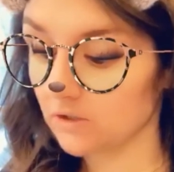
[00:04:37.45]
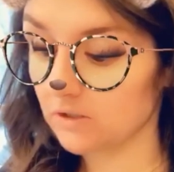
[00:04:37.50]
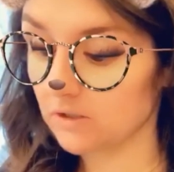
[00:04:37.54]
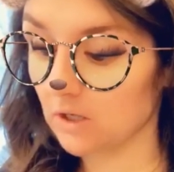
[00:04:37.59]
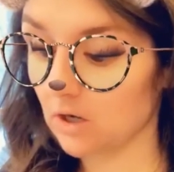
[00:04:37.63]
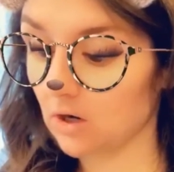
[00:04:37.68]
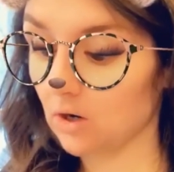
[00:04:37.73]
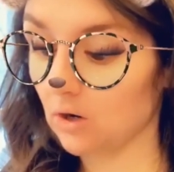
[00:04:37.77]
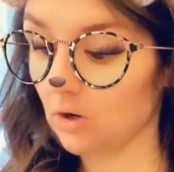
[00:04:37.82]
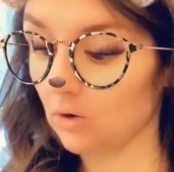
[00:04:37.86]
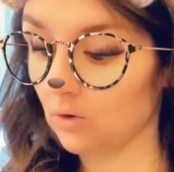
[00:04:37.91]

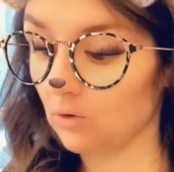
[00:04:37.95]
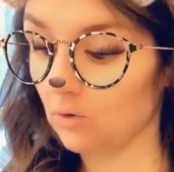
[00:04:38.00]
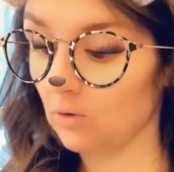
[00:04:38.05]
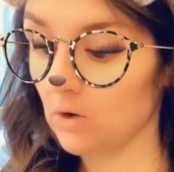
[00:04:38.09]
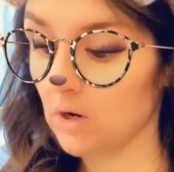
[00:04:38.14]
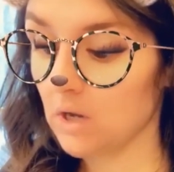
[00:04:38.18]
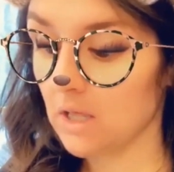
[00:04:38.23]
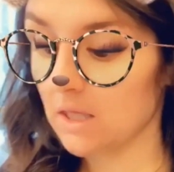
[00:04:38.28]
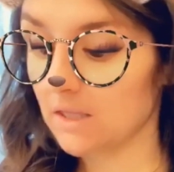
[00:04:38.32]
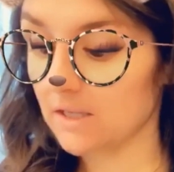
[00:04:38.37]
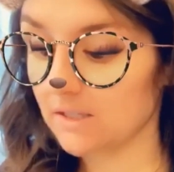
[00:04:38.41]
So
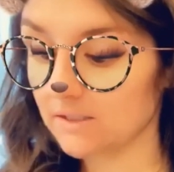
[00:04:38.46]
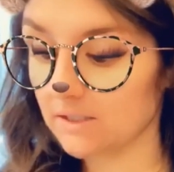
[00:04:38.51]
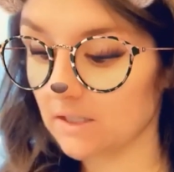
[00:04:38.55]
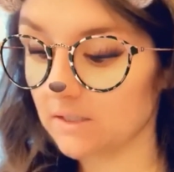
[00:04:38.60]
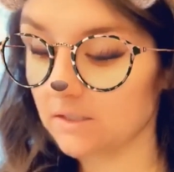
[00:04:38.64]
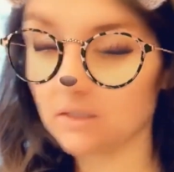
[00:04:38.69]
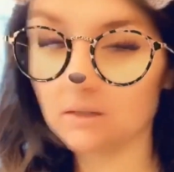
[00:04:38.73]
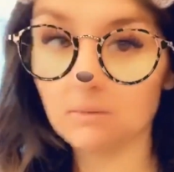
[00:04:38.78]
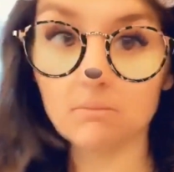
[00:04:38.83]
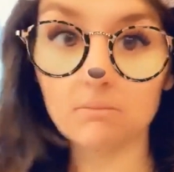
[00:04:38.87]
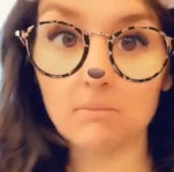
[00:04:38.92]
this
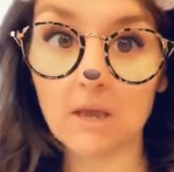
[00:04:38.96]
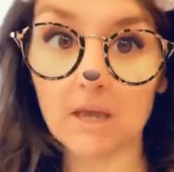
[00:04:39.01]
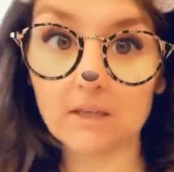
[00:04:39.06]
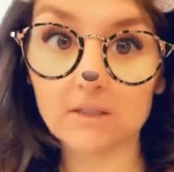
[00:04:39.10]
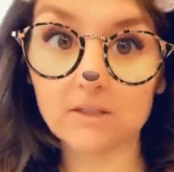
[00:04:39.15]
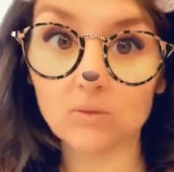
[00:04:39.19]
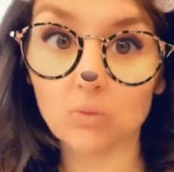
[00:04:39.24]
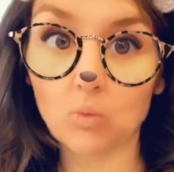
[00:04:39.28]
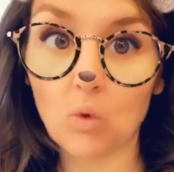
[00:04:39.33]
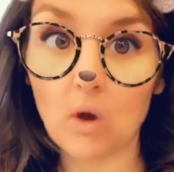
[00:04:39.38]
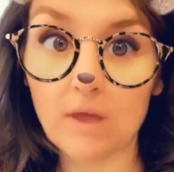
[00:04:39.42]
is to
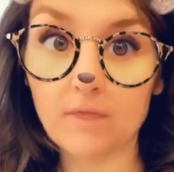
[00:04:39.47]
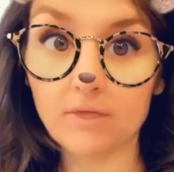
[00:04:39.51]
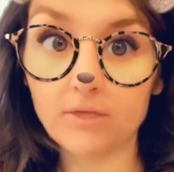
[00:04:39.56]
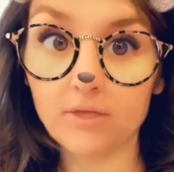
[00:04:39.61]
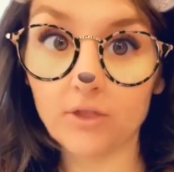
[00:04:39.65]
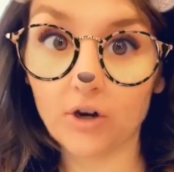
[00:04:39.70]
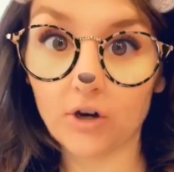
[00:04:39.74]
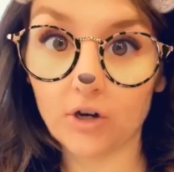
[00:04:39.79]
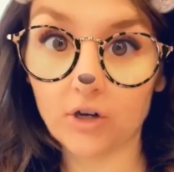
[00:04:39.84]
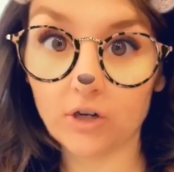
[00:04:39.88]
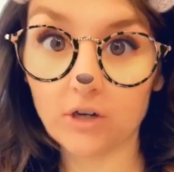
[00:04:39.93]
mix
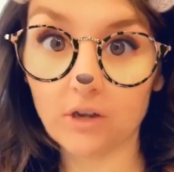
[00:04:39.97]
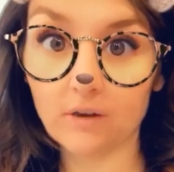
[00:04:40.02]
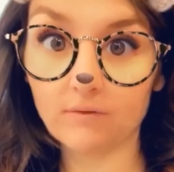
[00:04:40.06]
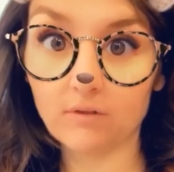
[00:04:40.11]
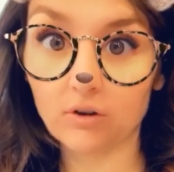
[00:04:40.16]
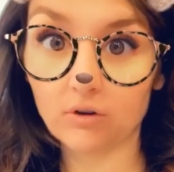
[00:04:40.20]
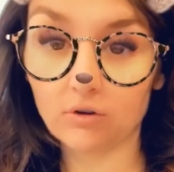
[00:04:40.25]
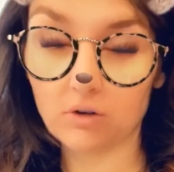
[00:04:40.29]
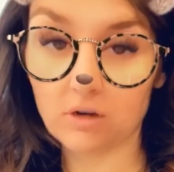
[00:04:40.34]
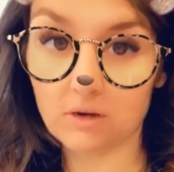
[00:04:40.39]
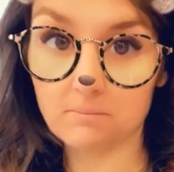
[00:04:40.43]
1/3 of the
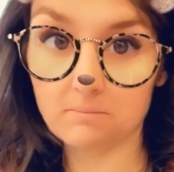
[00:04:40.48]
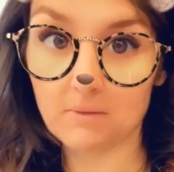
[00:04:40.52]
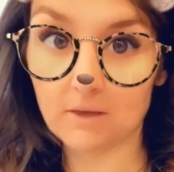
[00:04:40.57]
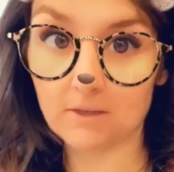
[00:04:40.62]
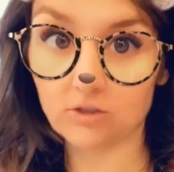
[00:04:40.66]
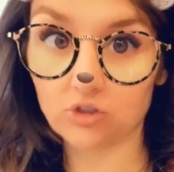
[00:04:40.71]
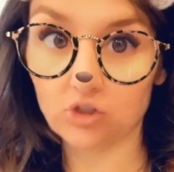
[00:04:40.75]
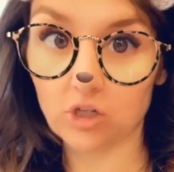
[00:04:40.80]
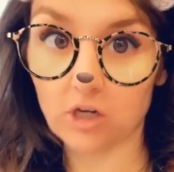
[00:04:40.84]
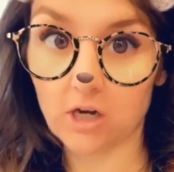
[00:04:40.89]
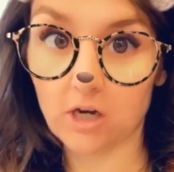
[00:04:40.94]
cream
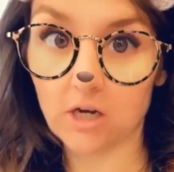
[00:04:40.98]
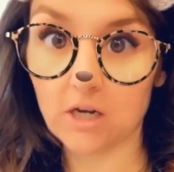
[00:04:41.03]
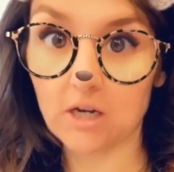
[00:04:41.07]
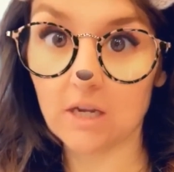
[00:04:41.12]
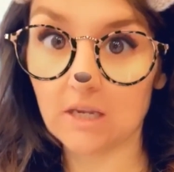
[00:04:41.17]
mixture